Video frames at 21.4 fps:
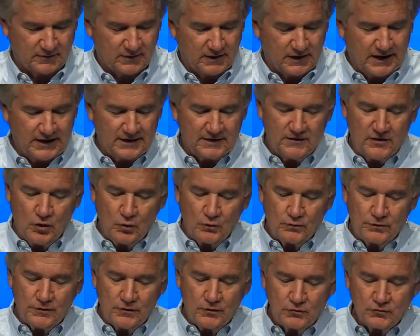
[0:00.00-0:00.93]
And
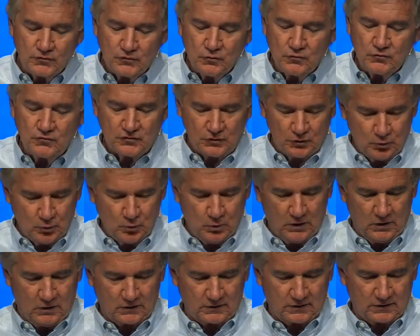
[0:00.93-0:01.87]
note those who so
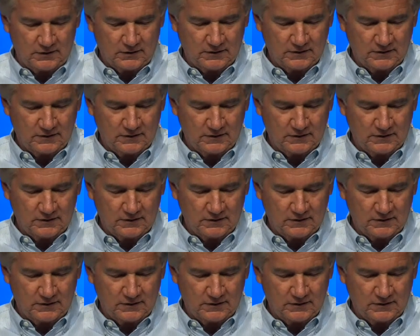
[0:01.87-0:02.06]
walk,